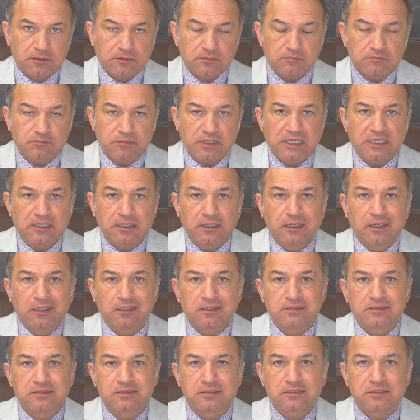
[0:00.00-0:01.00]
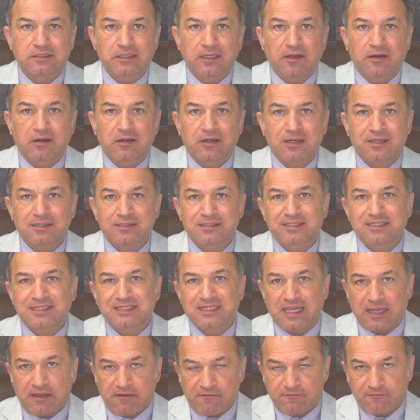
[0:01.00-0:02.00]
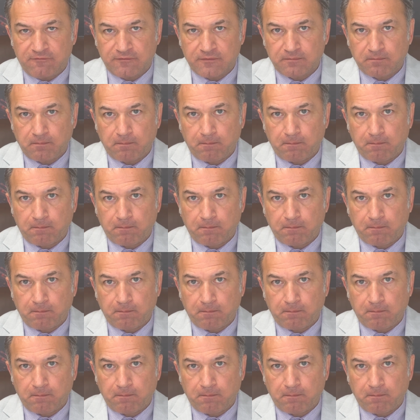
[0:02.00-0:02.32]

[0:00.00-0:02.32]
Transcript: because they are not safe.